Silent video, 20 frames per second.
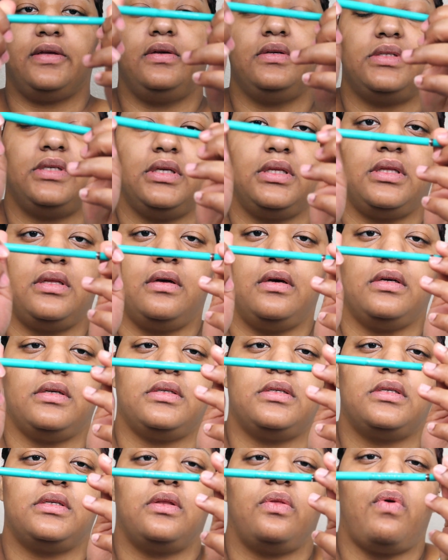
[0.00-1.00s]
using this
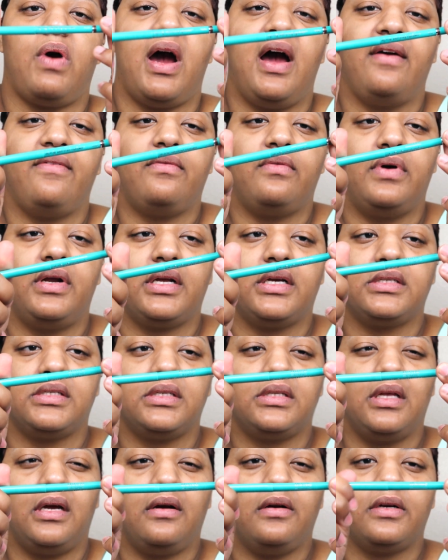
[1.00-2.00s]
Thrive one because
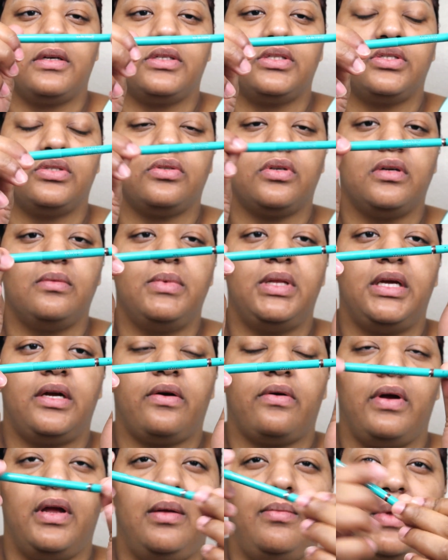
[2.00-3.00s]
they're extremely
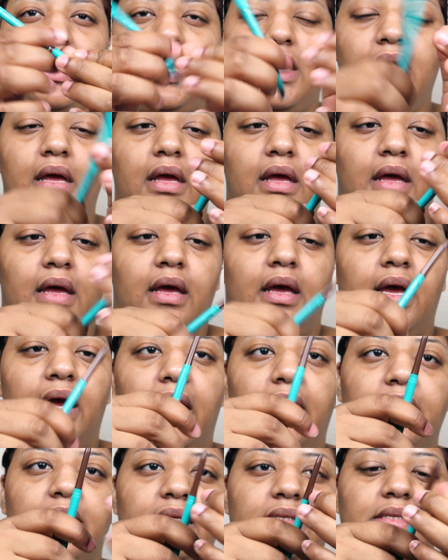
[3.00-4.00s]
creamy,
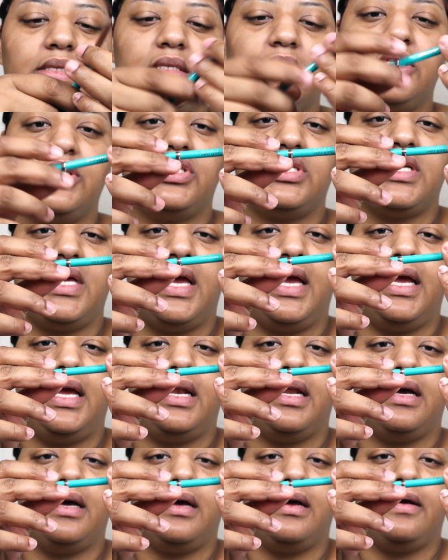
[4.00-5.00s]
and this is in the
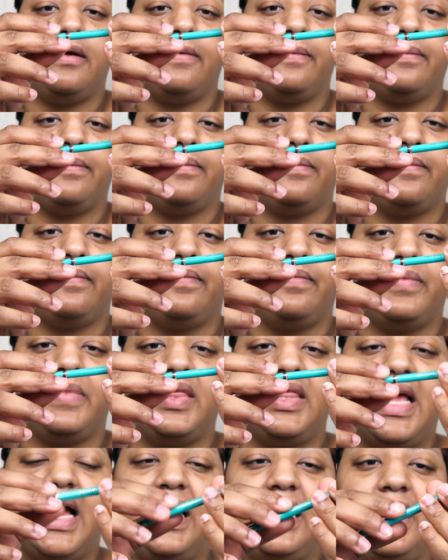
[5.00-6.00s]
shade
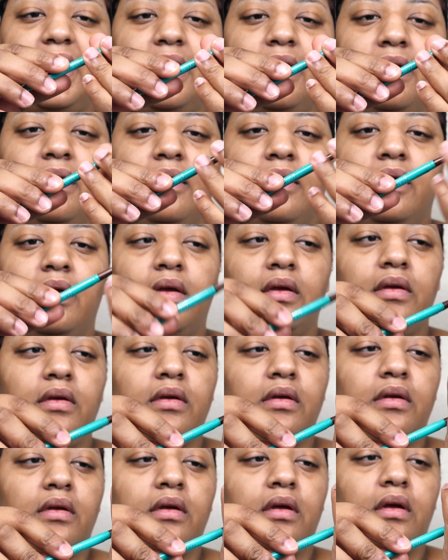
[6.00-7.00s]
Nally,
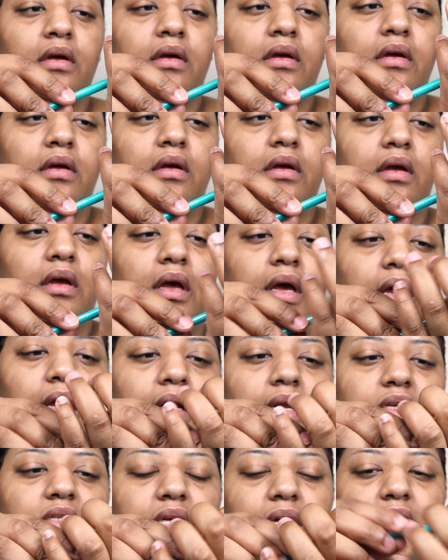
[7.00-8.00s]

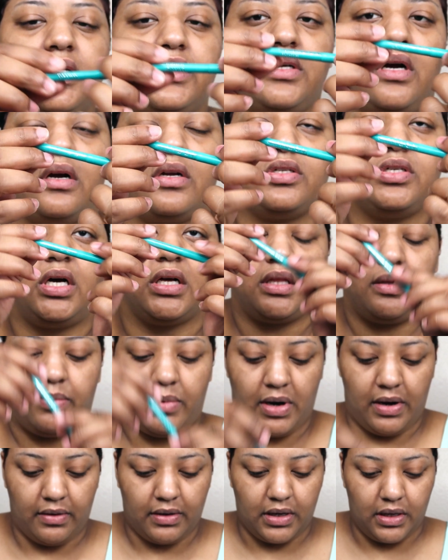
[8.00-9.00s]
and it's like a dark chocolate
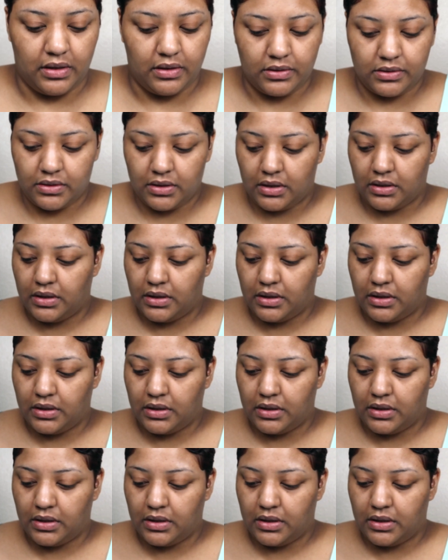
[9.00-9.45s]
brown color. So